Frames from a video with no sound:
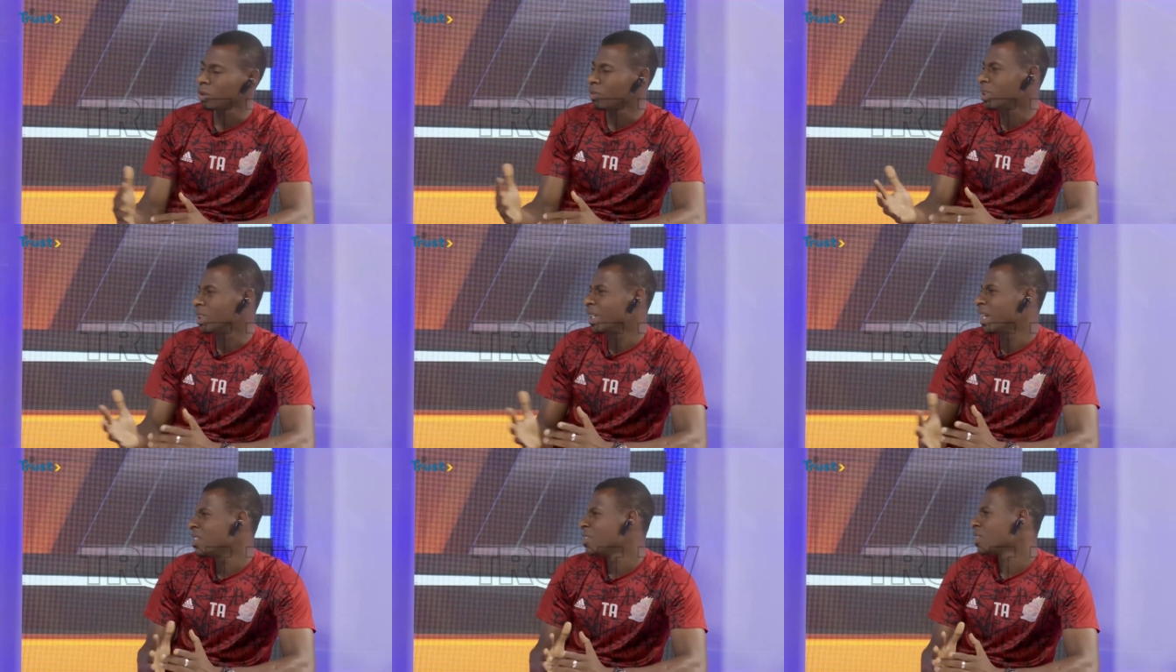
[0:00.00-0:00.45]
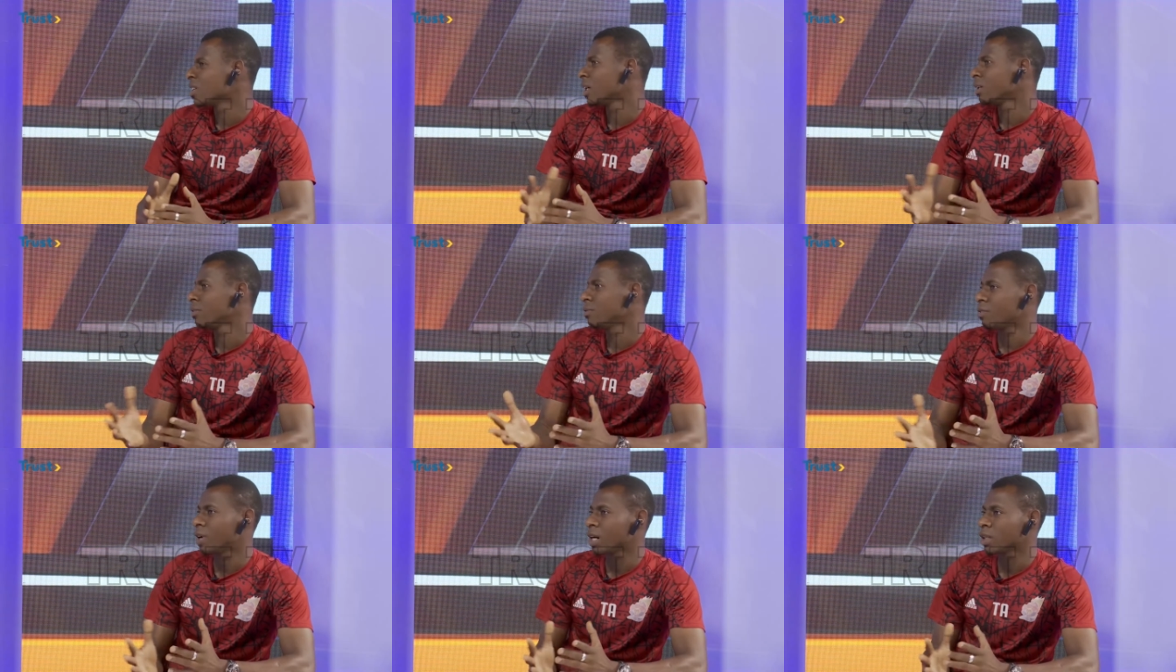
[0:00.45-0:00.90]
of the
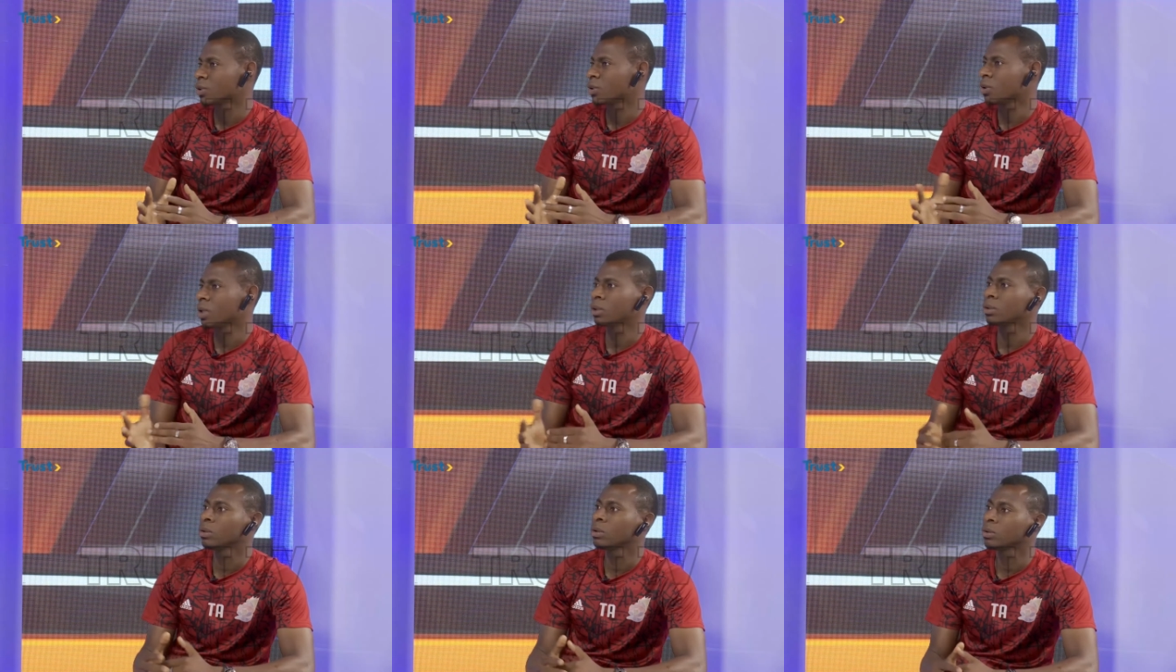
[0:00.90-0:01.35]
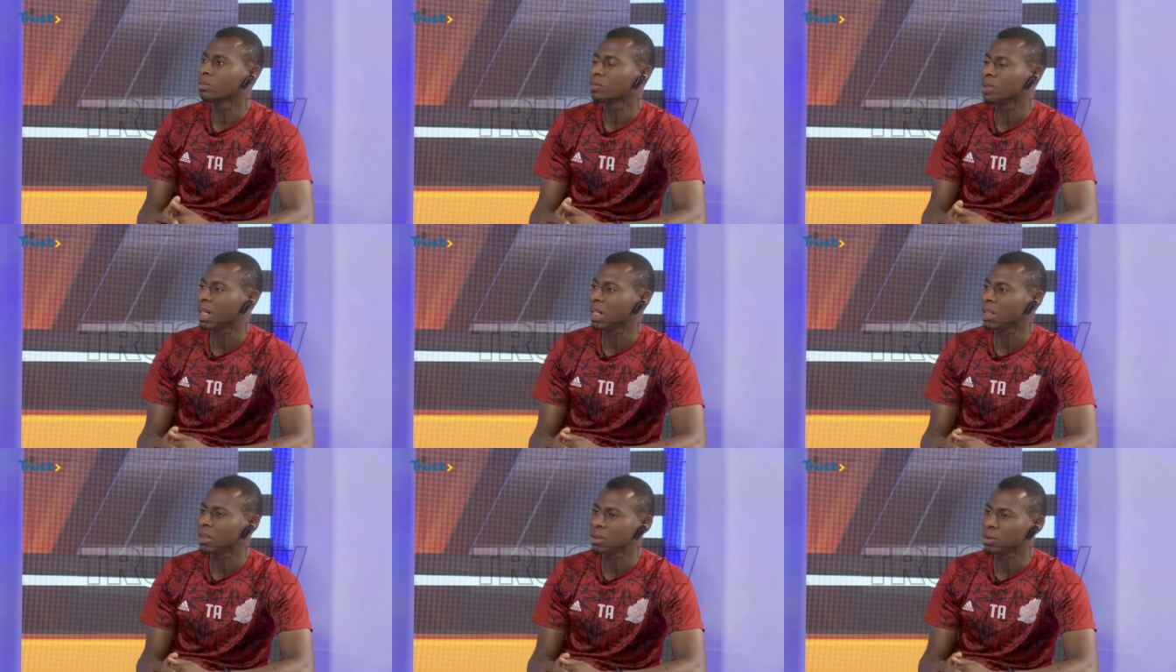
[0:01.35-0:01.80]
Nigerian factor and all of
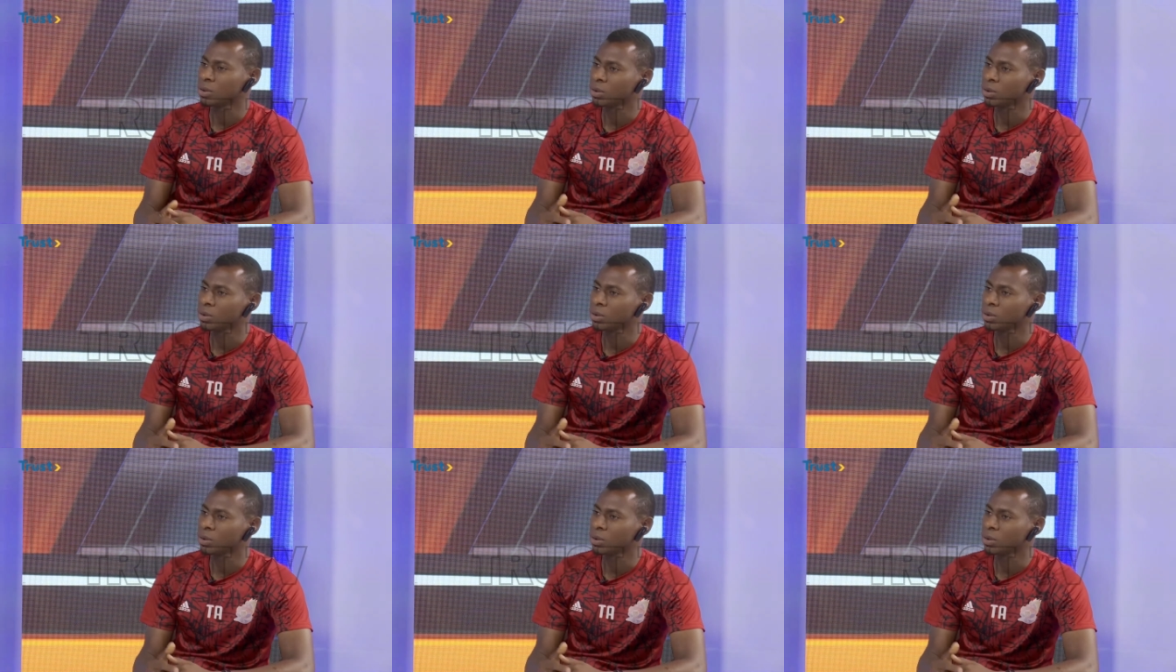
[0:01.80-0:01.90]
that,